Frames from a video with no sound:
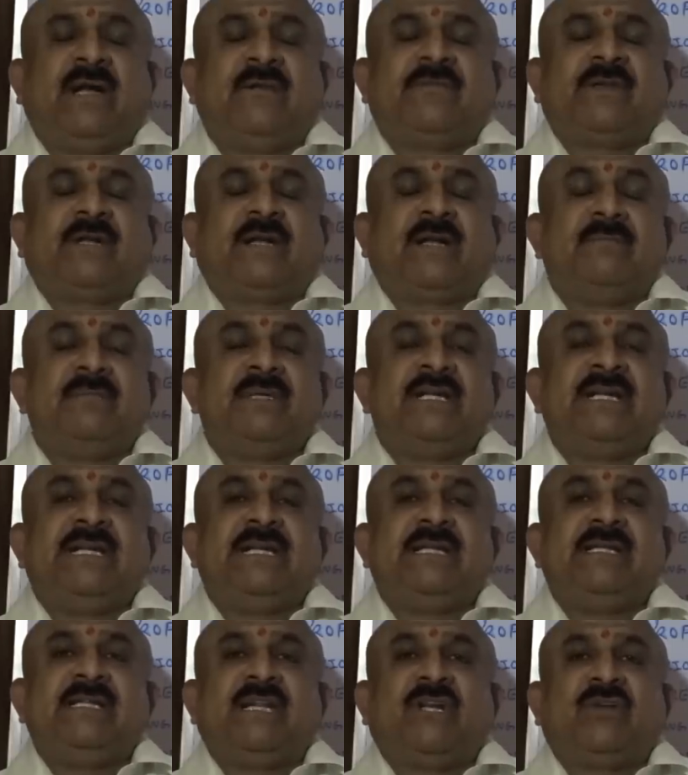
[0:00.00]
after
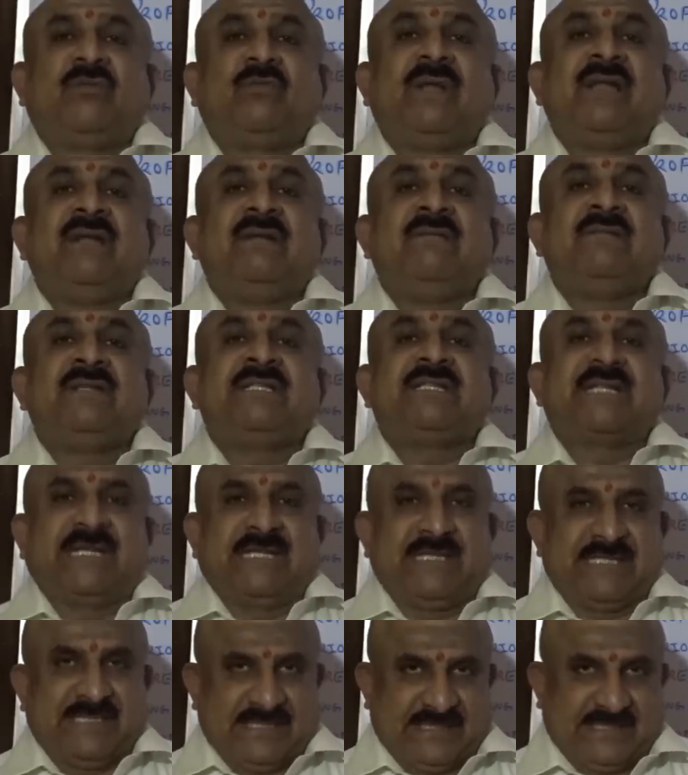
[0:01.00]
completing the 12
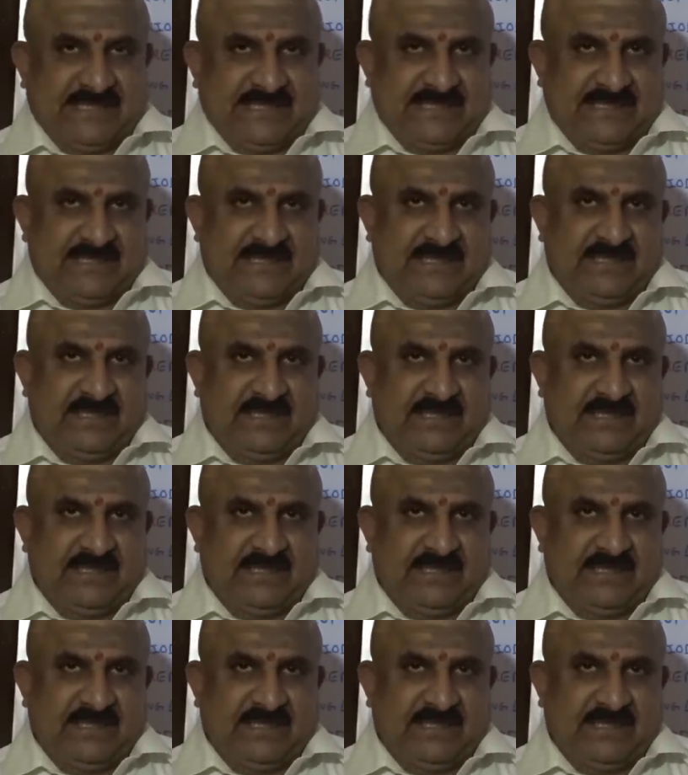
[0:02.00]
signs